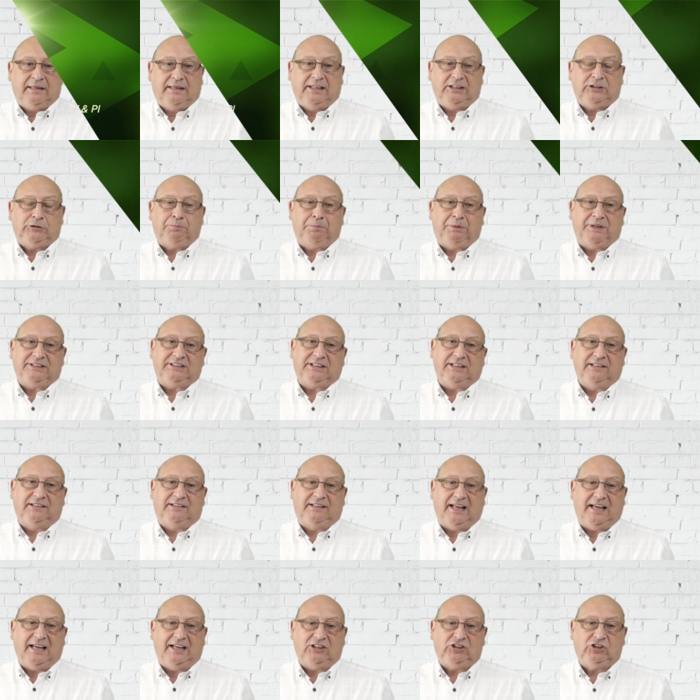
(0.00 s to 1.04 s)
This
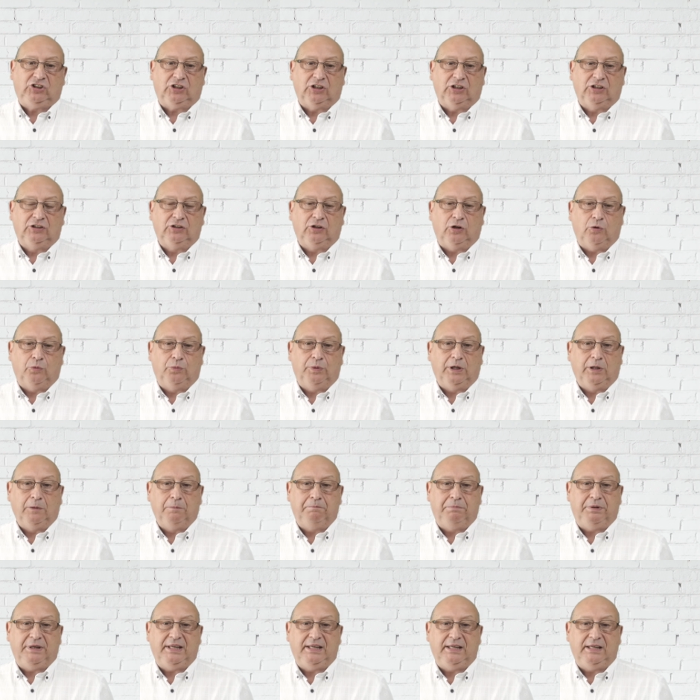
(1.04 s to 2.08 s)
presentation will
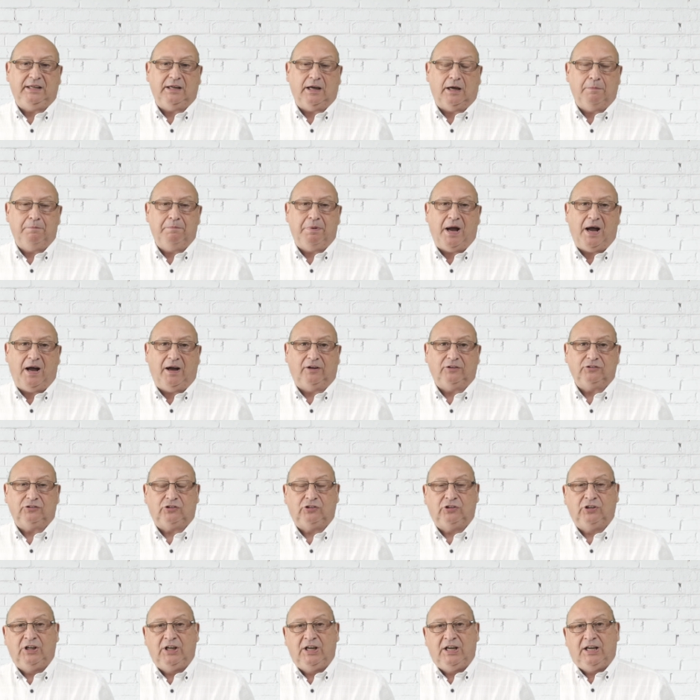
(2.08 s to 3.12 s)
be
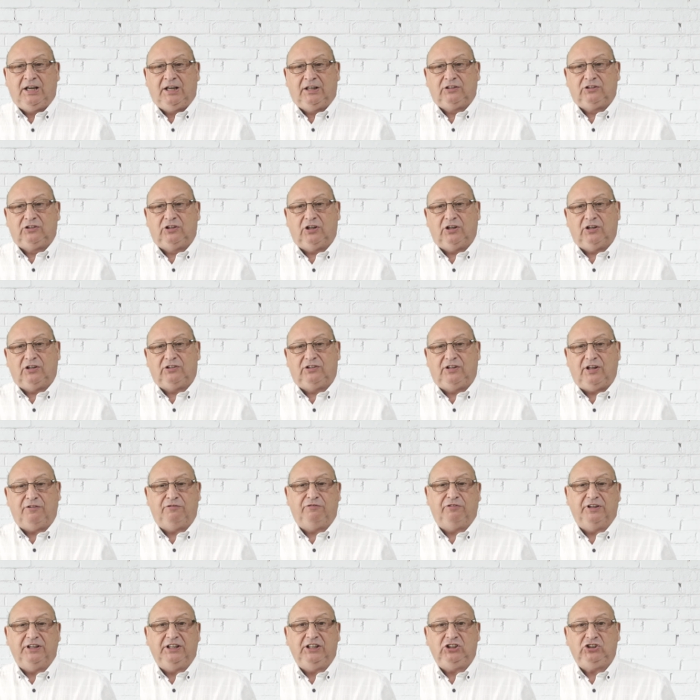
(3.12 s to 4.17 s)
about the
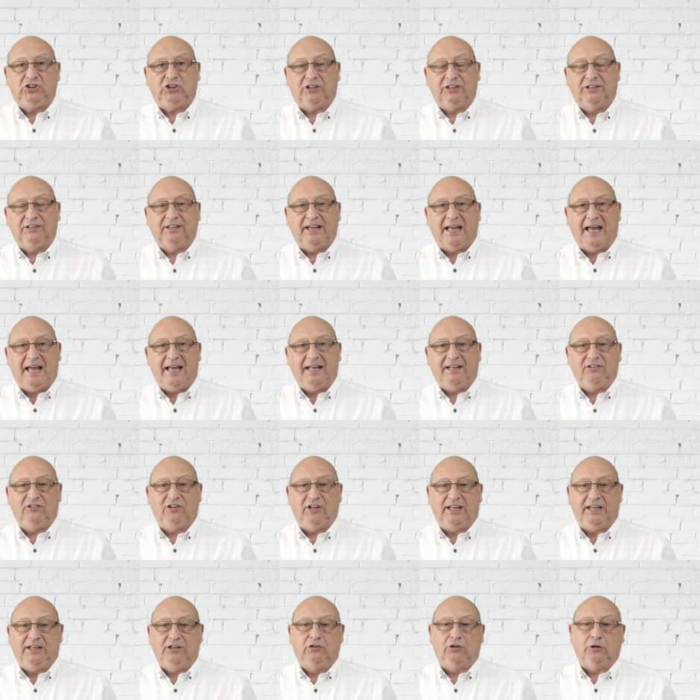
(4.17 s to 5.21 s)
definition and
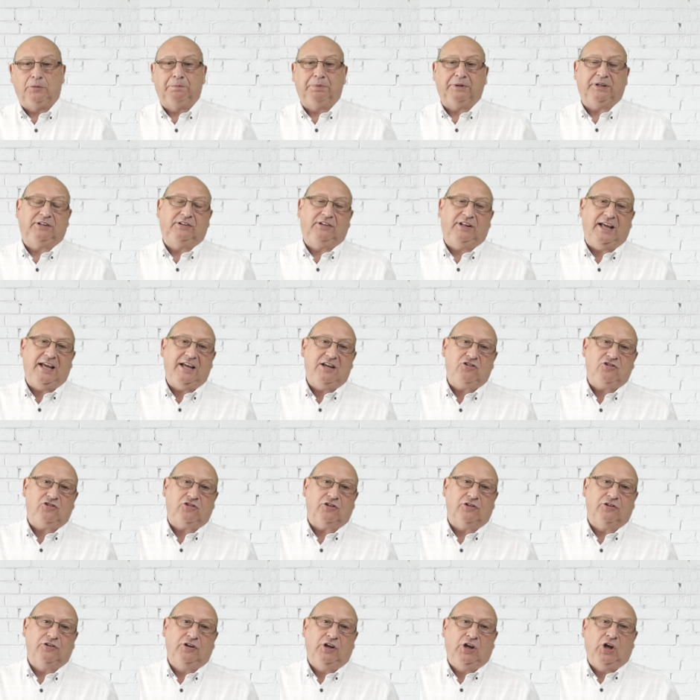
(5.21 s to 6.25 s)
the
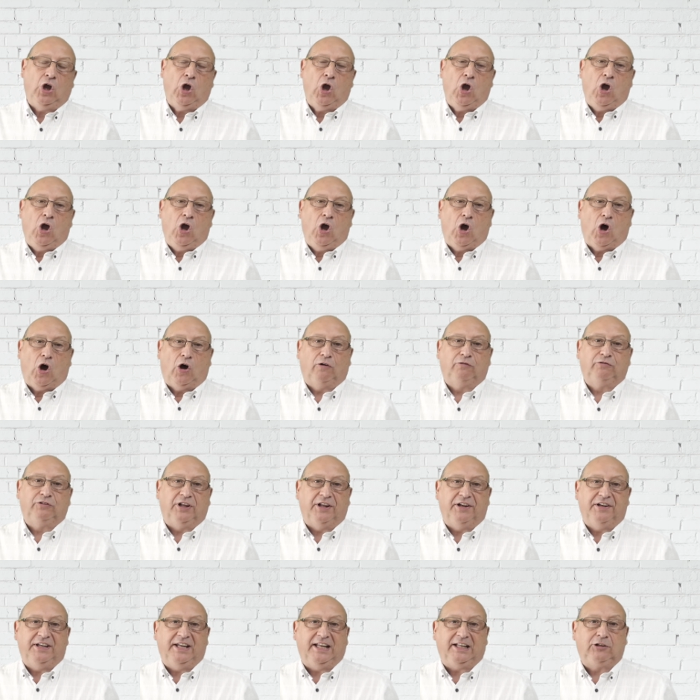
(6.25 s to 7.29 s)
interpretation of
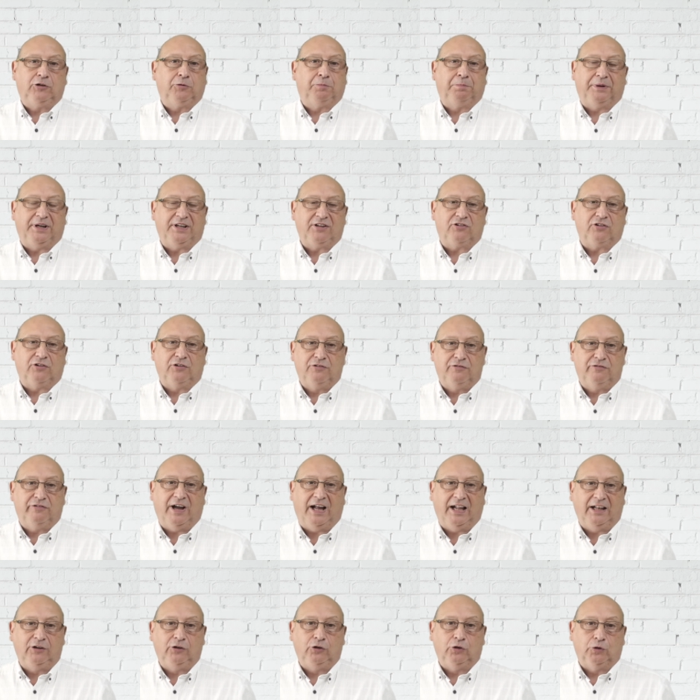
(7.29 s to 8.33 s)
the net present
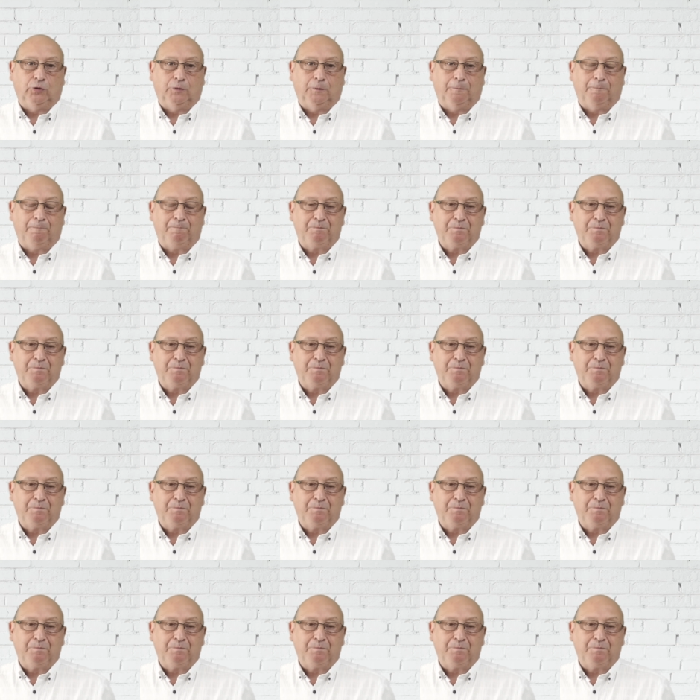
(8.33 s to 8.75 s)
value.